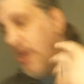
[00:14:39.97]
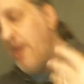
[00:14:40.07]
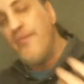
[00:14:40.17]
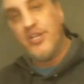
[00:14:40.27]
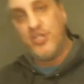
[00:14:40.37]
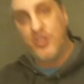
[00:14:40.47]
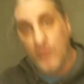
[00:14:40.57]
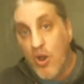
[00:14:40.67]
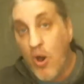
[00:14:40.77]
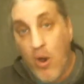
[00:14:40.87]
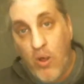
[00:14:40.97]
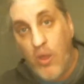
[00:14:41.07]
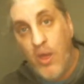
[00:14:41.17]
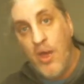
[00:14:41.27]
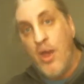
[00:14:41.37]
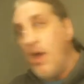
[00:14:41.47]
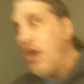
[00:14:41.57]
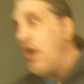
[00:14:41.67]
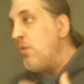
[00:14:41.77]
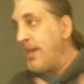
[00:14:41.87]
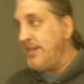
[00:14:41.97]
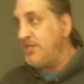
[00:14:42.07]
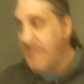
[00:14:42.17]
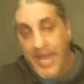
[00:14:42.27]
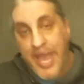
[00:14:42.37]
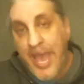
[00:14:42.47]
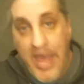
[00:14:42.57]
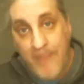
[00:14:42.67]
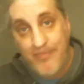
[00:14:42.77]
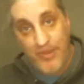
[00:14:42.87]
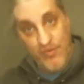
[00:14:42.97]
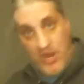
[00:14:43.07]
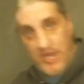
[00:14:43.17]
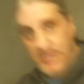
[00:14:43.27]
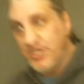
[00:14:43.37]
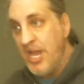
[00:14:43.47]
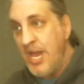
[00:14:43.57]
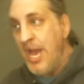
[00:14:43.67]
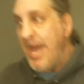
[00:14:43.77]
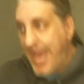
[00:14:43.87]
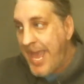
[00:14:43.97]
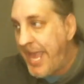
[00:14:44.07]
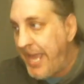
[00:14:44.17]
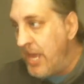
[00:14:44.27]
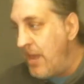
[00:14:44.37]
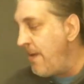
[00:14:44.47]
Because if you recall, what I said happened was, A,